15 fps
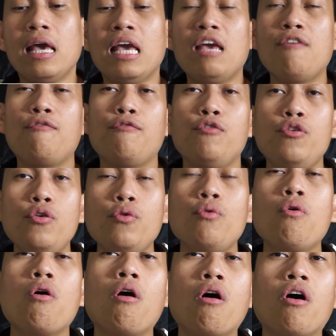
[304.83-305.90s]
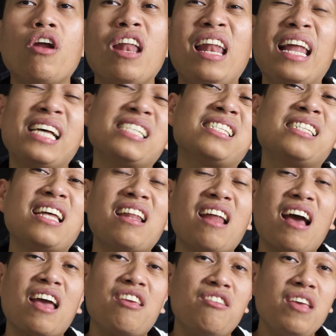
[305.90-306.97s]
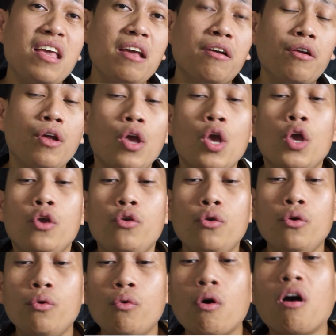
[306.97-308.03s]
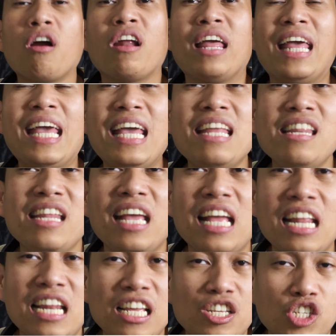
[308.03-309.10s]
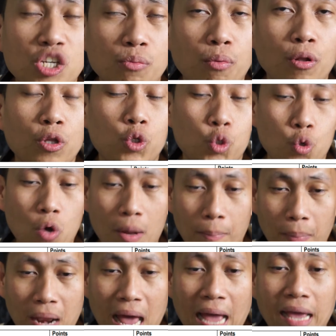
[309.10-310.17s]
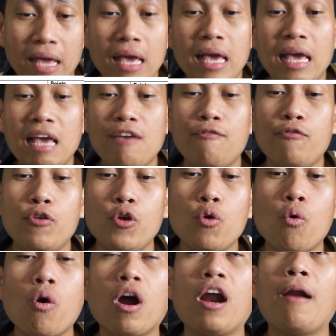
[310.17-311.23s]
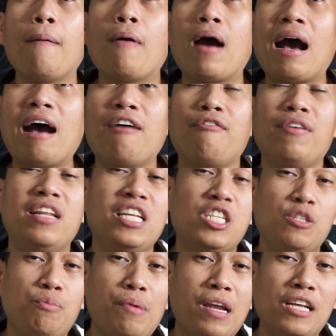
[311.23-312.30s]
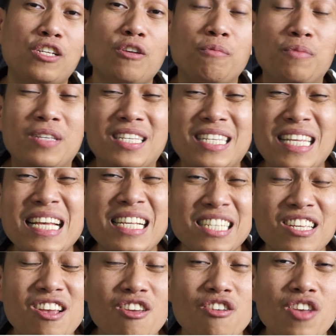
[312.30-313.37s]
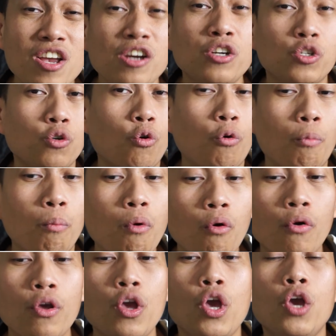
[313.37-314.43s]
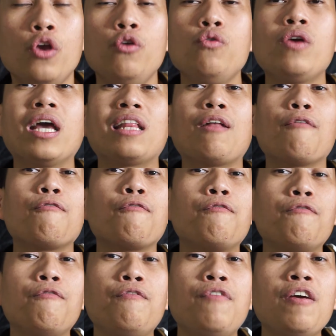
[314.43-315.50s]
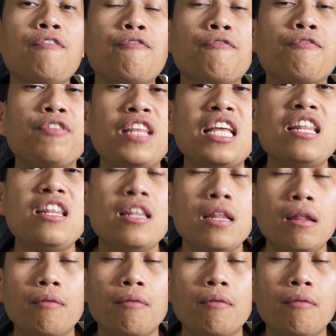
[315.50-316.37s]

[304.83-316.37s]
if you are less than a year, you are ineligible to apply. If you are have an experience of six years or more, you get fifteen